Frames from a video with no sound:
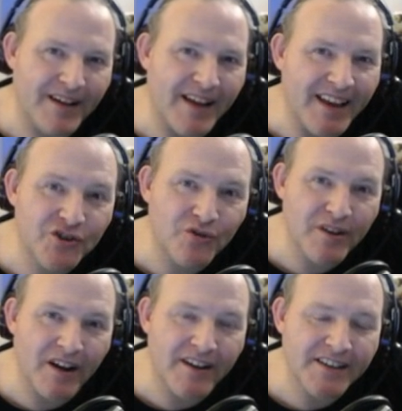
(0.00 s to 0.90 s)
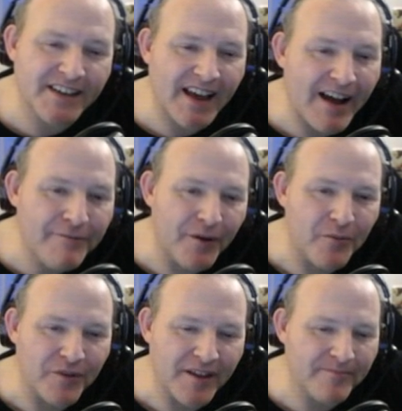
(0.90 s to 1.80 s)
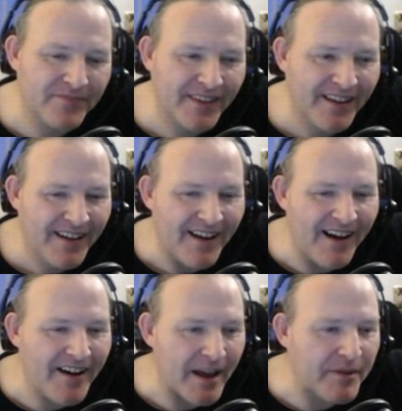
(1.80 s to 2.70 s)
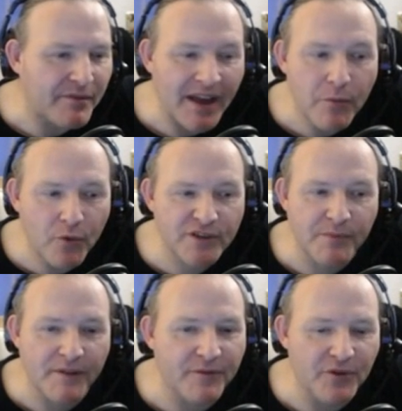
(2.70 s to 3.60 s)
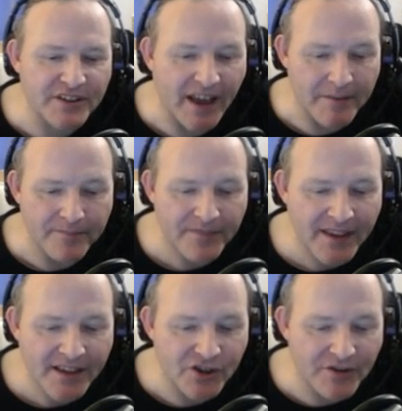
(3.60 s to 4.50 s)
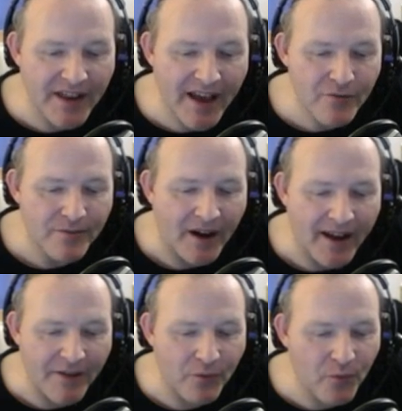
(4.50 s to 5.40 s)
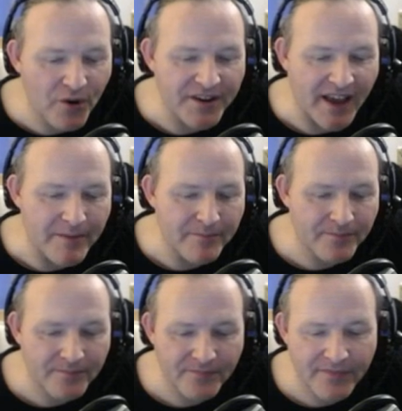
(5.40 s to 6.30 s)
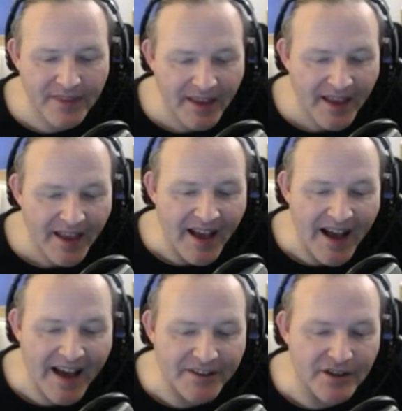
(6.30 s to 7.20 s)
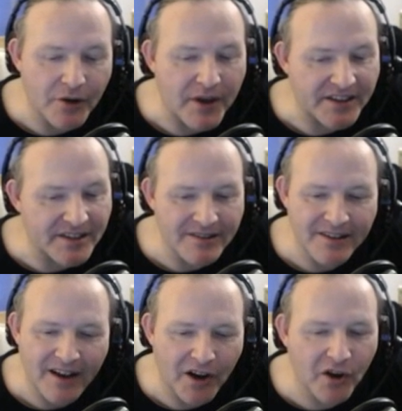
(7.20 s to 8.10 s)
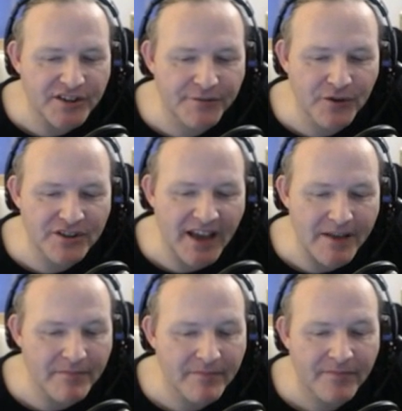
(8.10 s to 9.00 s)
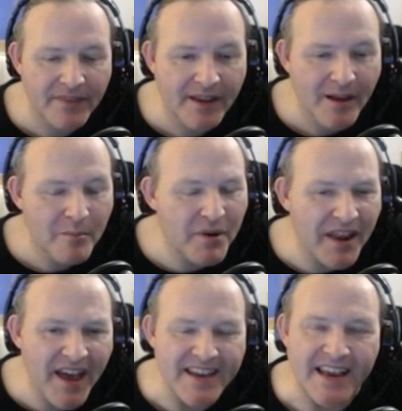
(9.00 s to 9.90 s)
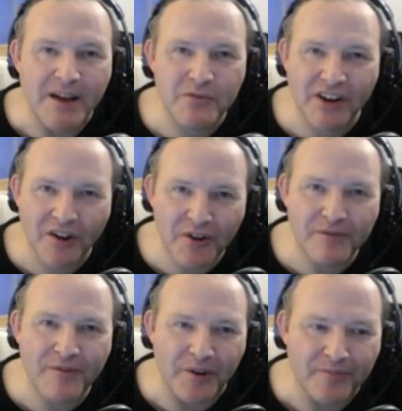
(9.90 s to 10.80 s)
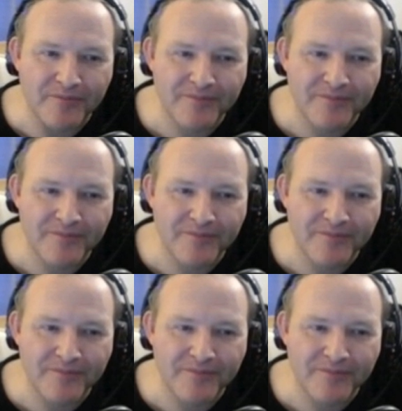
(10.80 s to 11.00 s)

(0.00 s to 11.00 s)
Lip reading: enjoy, guys. Have fun with it. I am. That was my first game. So now I have one game. And, okay, I lost the first game. But hey, it was a lot of fun.